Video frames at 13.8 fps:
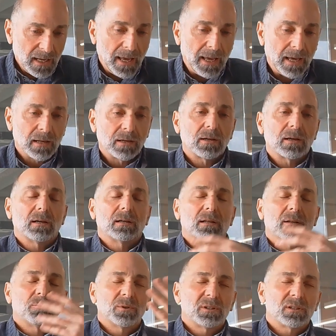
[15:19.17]
and
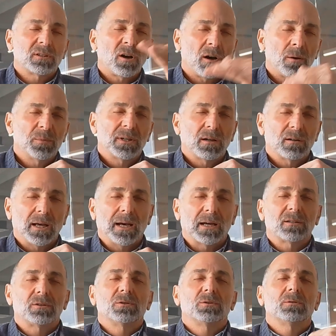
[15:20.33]
with the top-down
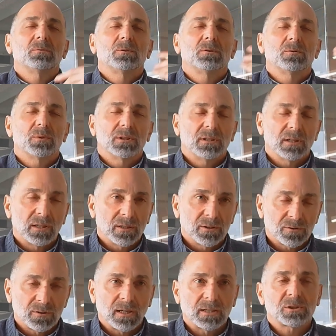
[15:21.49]
attitude, with the
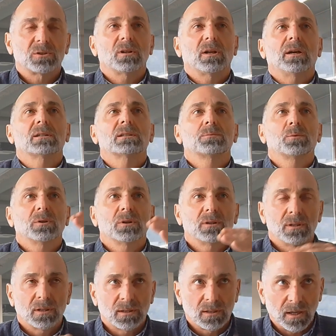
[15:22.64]
international expert
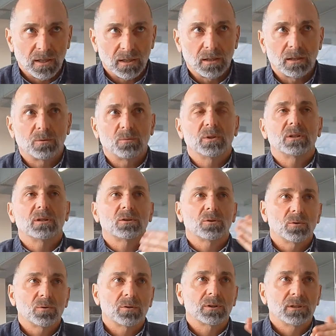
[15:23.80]
dictating, with the
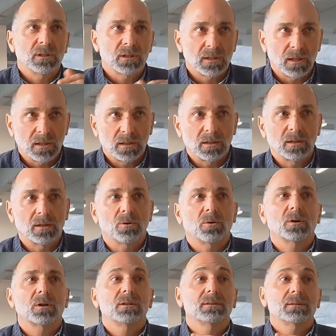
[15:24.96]
donor dictating, and
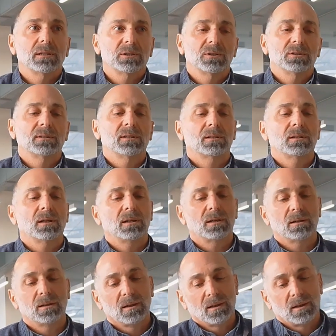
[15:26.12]
organizations dictating,
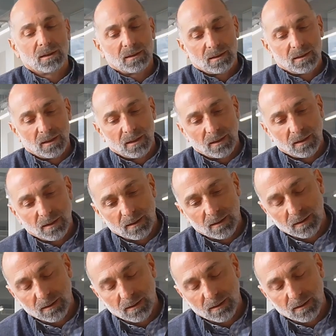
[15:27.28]
then